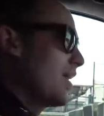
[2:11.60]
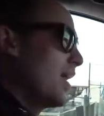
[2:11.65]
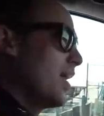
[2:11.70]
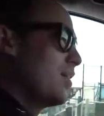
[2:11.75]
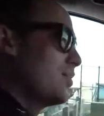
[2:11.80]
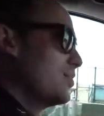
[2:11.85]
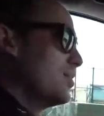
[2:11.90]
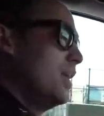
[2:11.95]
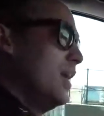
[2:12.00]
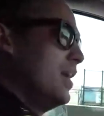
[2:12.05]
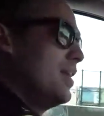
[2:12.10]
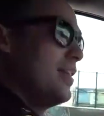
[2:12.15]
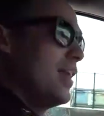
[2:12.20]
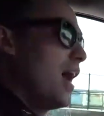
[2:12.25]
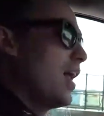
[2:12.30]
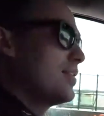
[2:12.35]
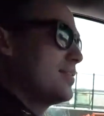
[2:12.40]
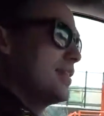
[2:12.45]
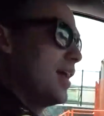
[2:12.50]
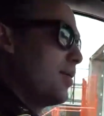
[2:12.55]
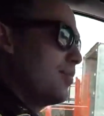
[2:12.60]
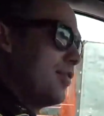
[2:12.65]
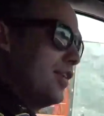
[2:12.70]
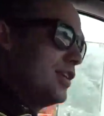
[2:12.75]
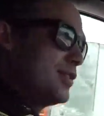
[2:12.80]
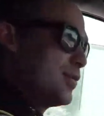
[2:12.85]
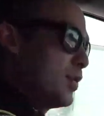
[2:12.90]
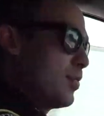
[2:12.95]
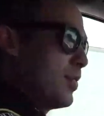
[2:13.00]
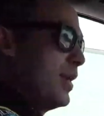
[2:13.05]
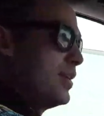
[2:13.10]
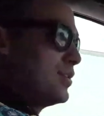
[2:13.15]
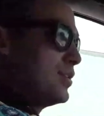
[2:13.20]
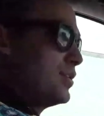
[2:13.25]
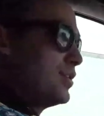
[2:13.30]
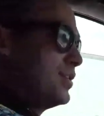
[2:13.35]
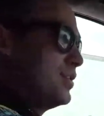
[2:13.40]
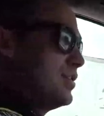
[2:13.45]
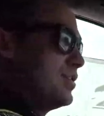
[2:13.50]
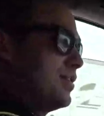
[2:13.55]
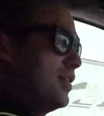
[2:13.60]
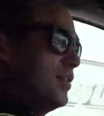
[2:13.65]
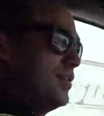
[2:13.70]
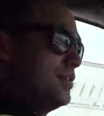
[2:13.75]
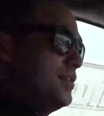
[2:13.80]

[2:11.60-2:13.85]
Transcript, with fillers: that. Non-stop Facebook messages.